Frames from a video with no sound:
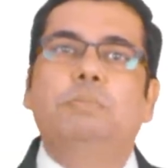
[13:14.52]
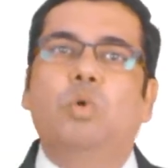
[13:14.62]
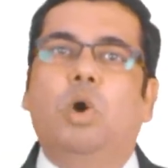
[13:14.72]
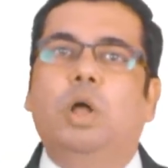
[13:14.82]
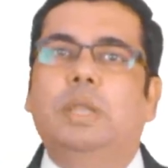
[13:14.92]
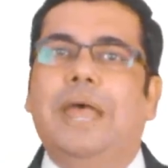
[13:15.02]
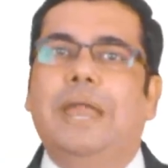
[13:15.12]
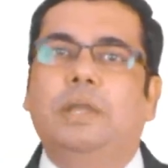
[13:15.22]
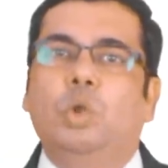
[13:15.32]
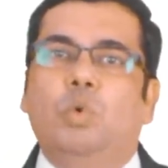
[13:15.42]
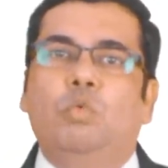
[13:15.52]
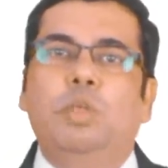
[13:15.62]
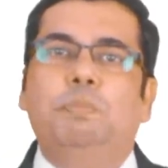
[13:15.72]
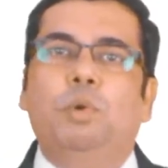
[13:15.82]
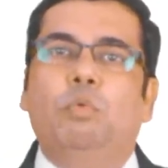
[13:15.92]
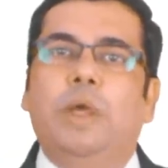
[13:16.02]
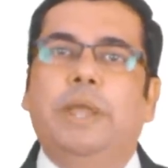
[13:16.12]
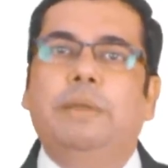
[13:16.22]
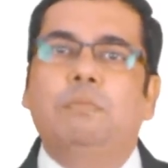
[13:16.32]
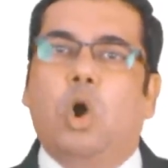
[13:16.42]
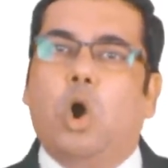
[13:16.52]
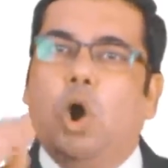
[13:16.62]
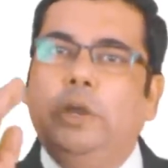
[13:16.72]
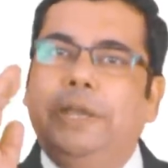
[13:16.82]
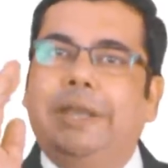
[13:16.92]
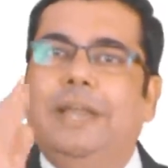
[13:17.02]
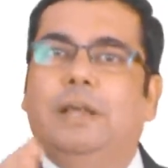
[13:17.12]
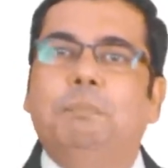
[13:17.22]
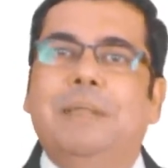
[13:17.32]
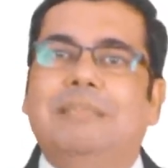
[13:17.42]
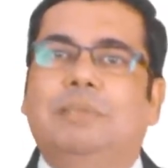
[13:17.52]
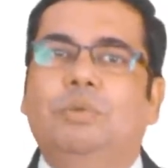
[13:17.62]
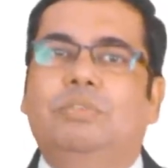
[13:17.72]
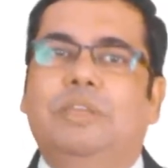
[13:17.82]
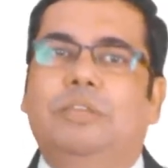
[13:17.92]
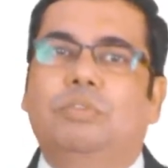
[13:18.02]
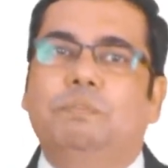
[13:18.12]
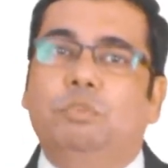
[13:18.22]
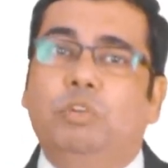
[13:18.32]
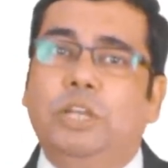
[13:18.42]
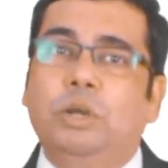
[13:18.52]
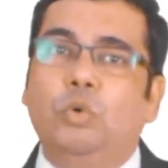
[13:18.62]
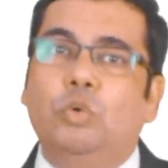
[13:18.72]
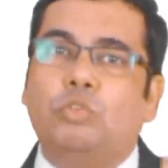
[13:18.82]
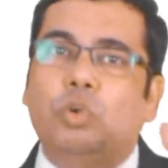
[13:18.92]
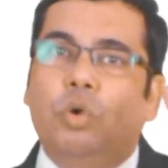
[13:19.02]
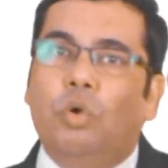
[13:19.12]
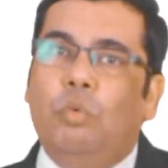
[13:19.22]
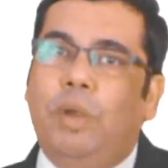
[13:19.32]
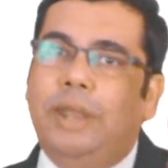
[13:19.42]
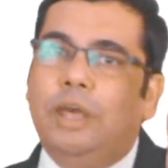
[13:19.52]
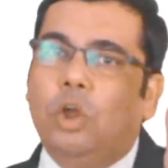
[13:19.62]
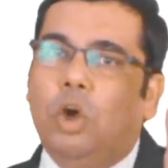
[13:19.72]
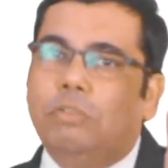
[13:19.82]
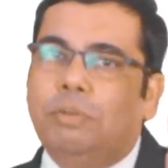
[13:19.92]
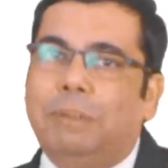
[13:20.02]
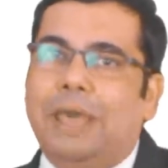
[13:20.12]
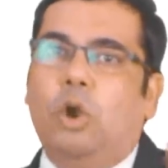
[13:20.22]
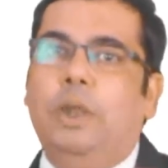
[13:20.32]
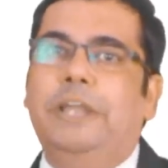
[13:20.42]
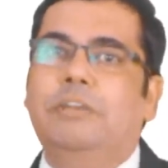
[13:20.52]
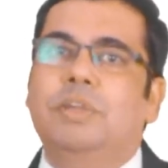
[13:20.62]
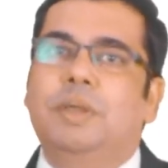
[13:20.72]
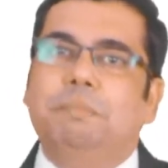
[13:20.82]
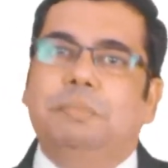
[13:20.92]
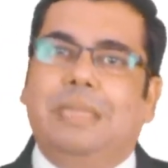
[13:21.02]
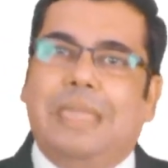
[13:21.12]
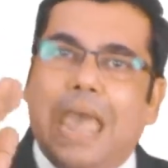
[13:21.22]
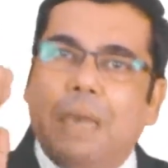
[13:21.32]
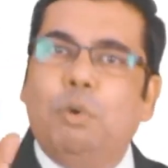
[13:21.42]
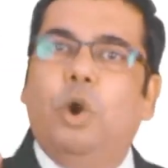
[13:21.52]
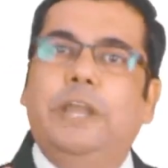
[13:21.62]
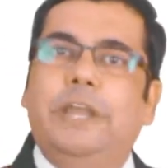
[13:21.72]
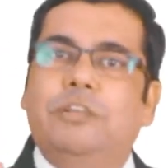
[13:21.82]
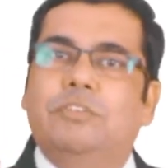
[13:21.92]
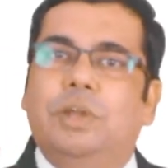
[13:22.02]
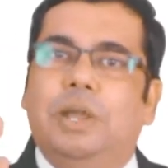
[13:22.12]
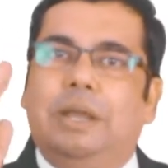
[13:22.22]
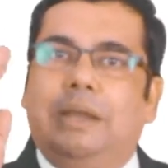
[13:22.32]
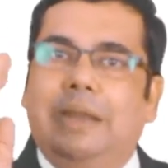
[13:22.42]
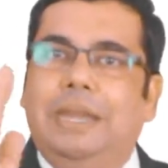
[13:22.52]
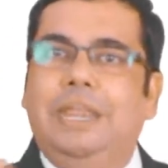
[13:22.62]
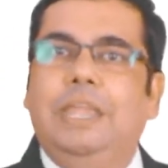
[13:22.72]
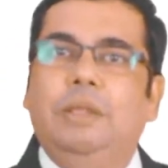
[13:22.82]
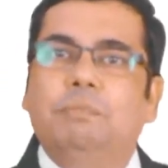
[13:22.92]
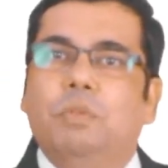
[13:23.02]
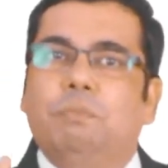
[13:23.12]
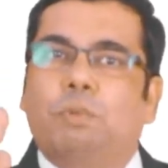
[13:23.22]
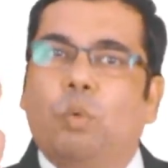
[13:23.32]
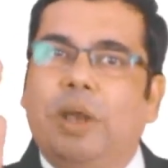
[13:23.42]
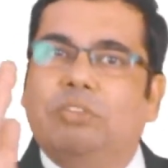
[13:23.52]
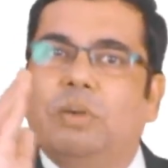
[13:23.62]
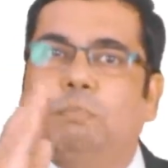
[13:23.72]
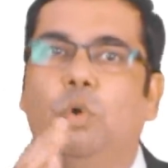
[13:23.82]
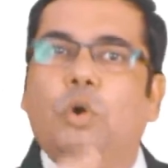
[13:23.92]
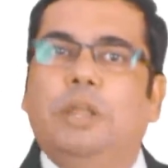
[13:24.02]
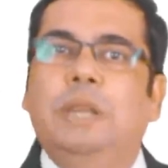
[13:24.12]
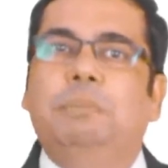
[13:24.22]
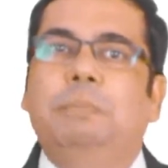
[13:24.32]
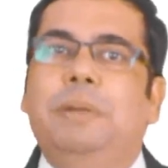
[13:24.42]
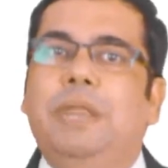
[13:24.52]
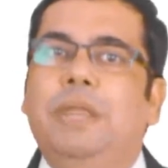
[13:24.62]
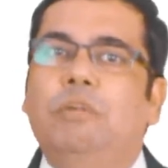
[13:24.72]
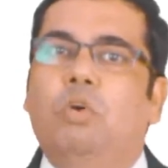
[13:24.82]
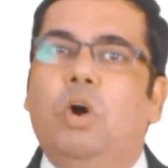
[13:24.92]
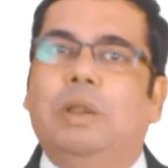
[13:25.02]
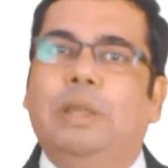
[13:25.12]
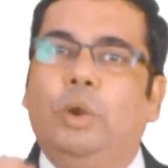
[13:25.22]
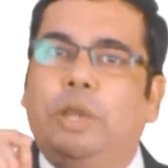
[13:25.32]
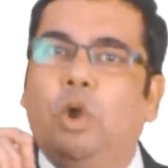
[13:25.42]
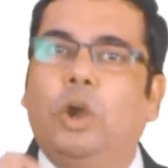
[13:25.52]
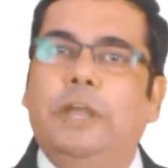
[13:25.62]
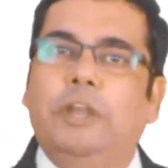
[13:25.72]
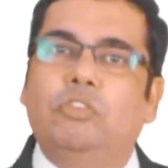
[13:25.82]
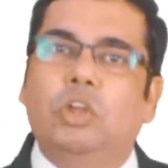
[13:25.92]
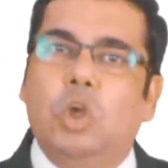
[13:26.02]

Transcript: you all that we provide audit and compliance services which includes vendor or supplier audits, gap audits, training, provide support in preparing for regulatory audits,